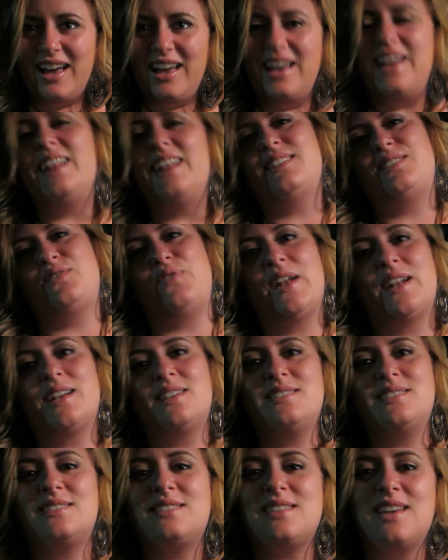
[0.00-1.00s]
It is fun
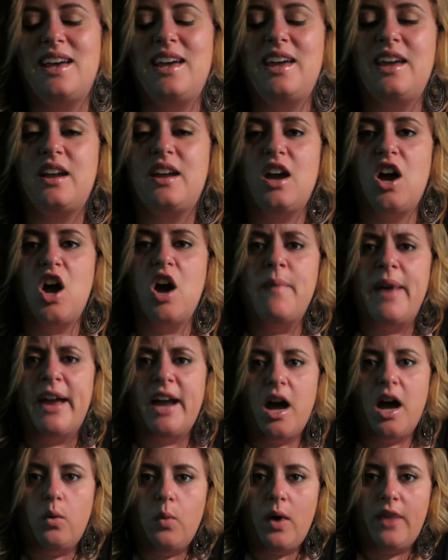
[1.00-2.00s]
because it's like, oh my
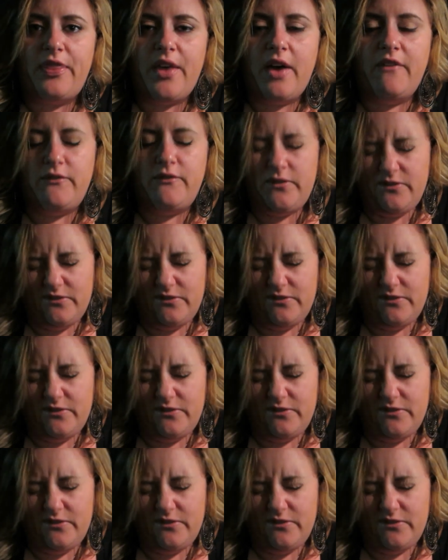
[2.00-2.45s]
god, what the.